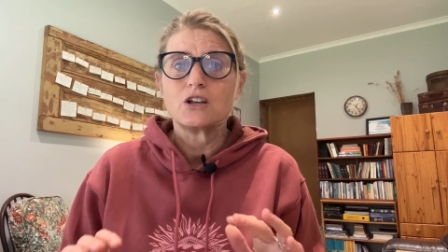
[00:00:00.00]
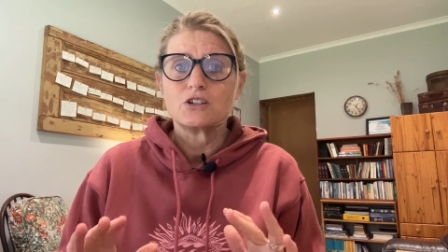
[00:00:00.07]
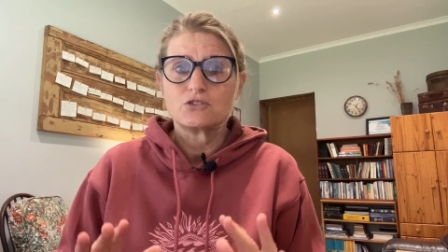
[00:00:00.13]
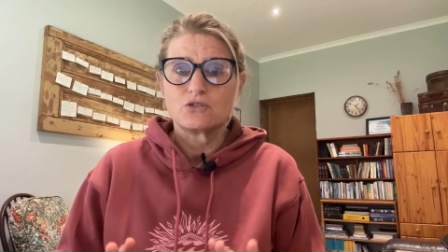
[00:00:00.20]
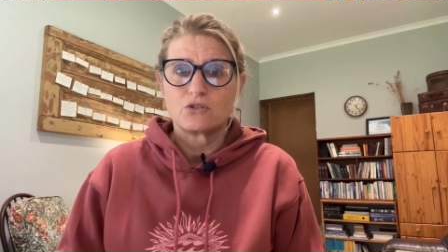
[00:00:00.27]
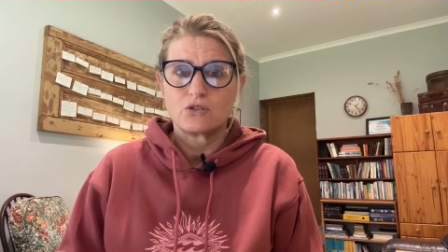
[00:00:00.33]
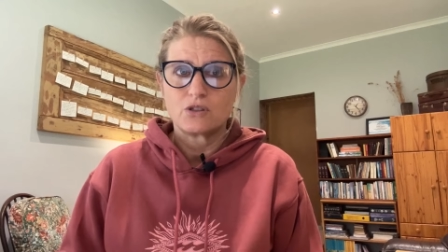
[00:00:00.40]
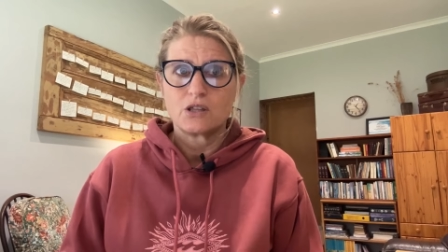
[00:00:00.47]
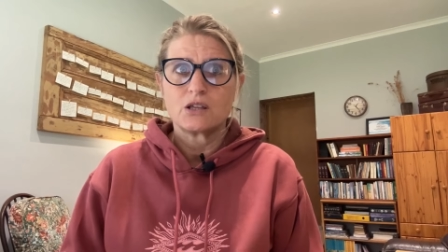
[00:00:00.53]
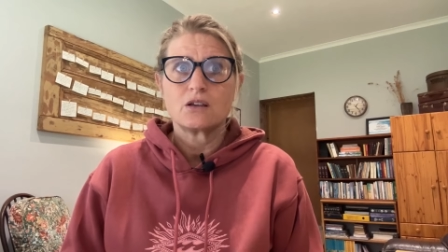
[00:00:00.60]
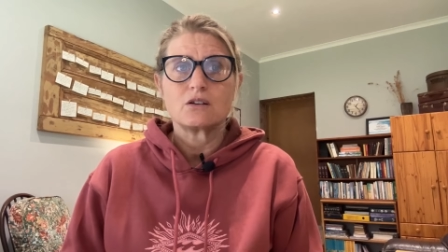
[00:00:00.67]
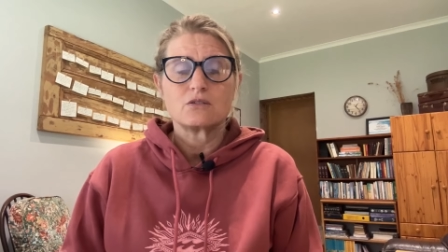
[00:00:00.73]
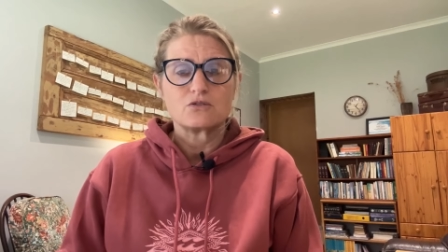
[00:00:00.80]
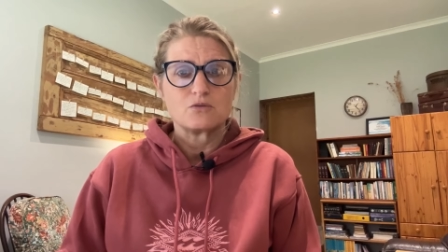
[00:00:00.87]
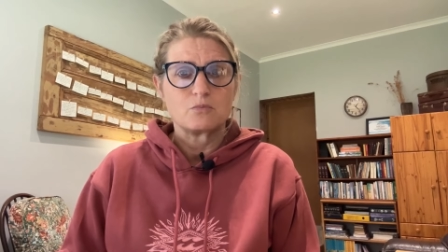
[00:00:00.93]
to
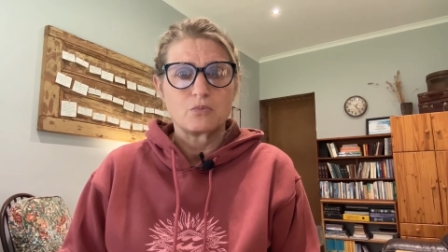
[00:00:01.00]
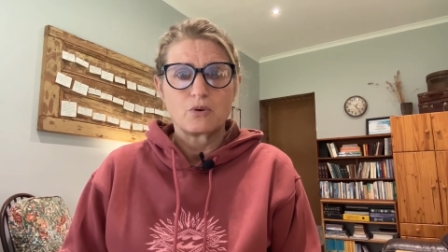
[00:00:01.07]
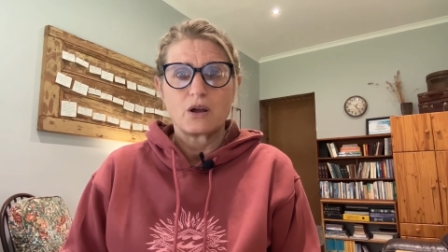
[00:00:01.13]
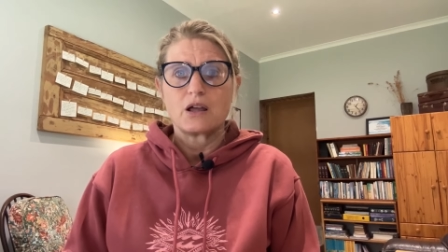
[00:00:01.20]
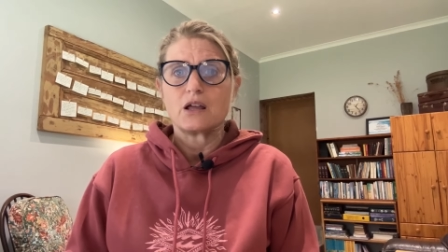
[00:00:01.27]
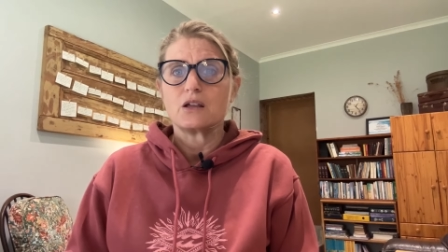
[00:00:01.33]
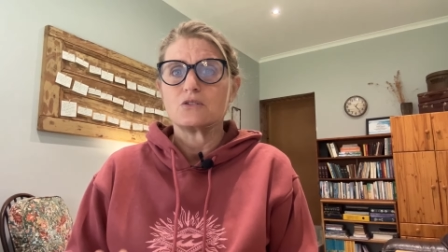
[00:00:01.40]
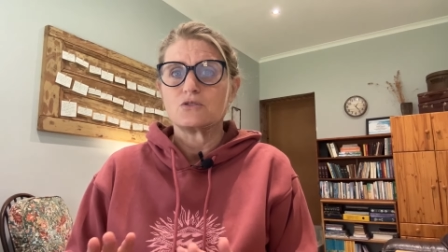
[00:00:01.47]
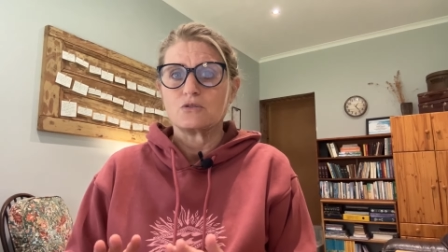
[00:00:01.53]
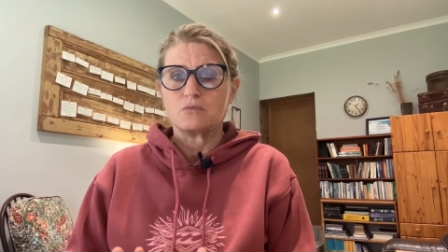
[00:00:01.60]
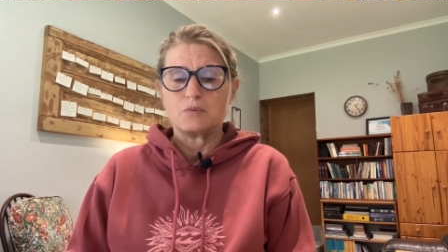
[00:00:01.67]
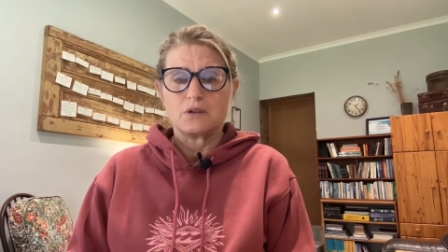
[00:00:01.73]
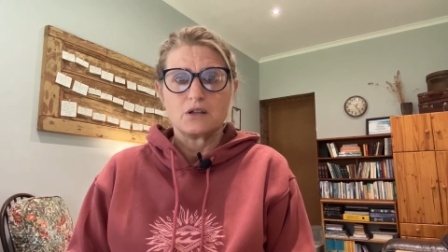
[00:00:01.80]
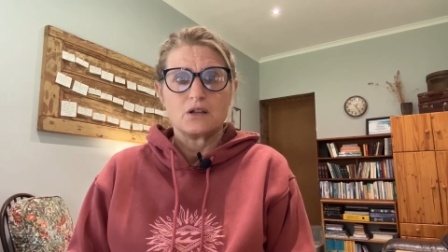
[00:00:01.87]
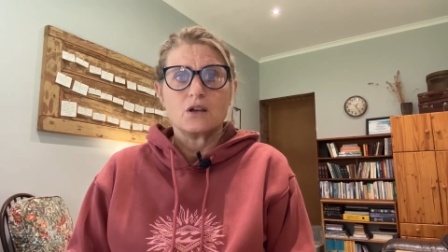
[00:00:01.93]
think, to pray,
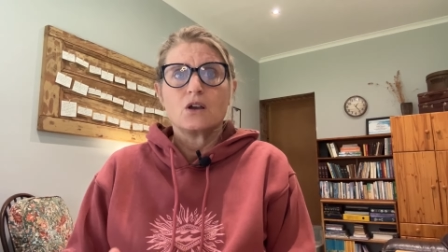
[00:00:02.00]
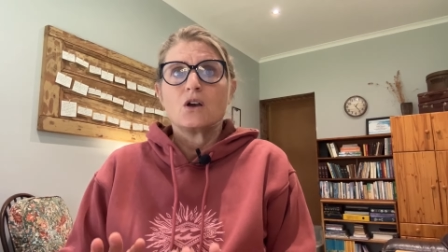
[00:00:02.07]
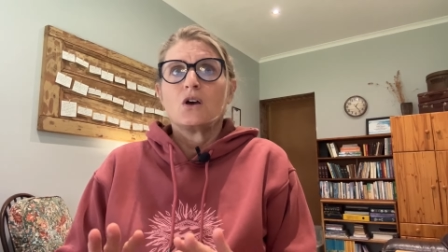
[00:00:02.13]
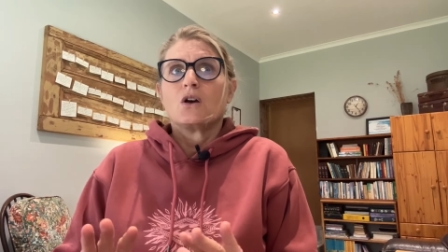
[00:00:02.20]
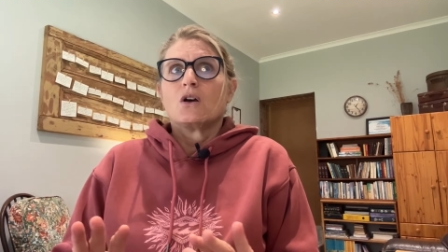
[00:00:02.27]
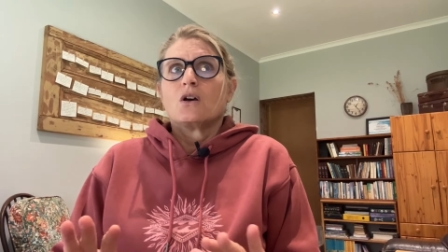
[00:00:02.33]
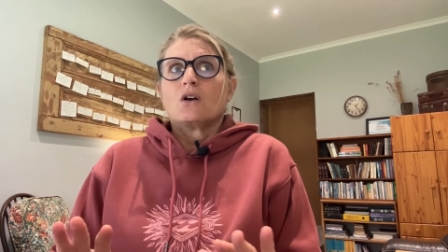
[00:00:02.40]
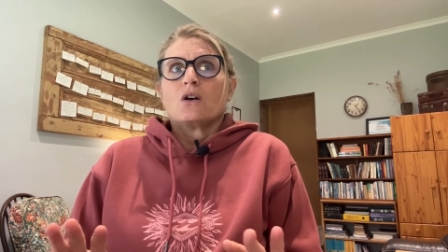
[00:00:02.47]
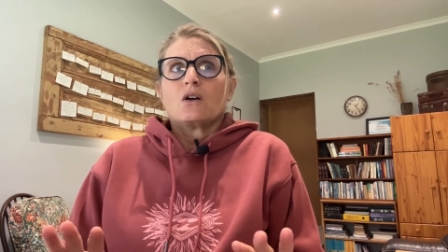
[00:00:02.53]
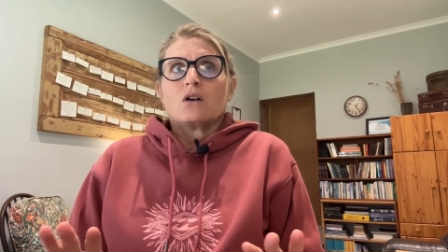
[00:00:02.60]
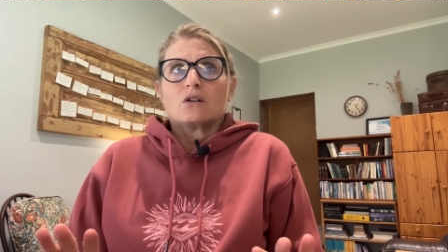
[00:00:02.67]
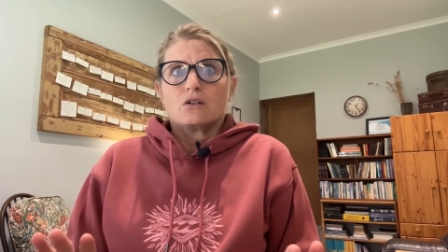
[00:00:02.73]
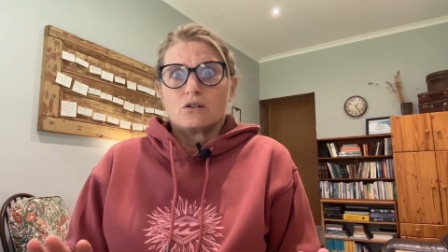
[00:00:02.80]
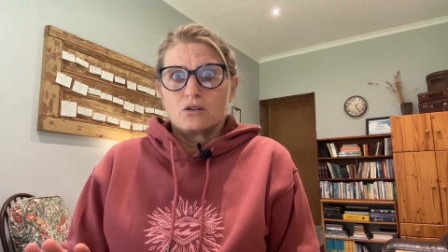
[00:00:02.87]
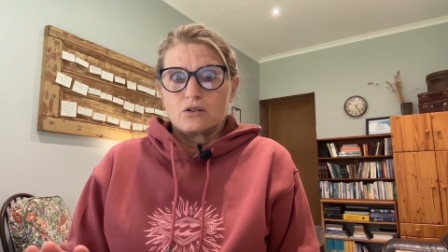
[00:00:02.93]

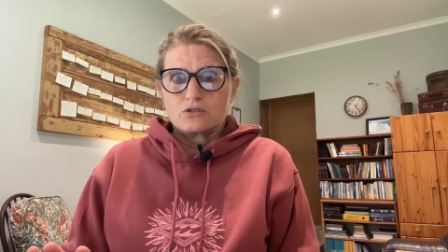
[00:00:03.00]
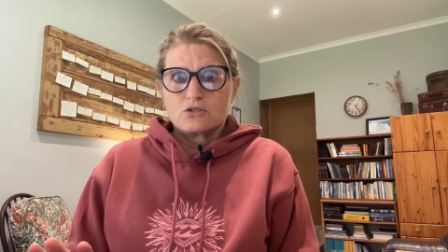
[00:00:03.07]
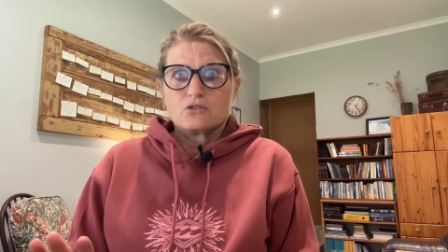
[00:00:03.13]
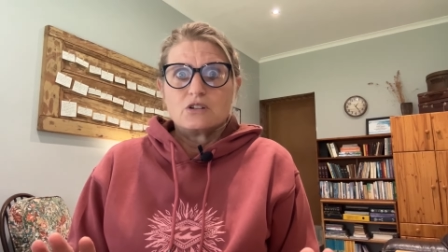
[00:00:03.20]
to